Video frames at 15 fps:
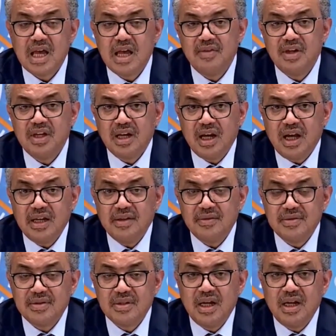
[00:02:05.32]
Saving
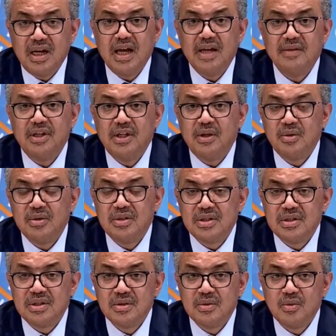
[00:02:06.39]
lives and
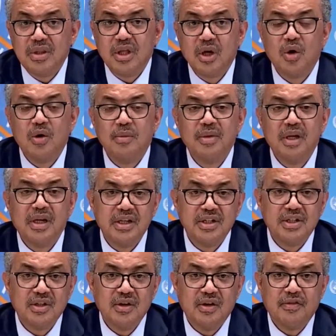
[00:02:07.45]
livelihoods with a
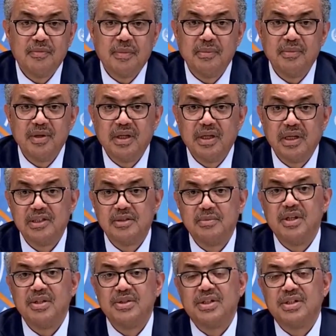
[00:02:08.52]
combination of public
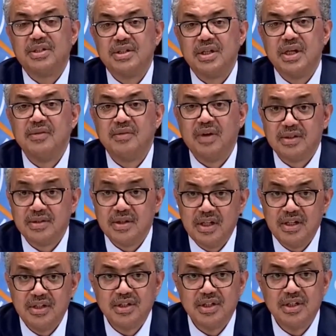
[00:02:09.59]
health measures and
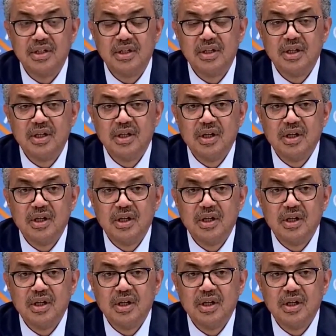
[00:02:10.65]
vaccination,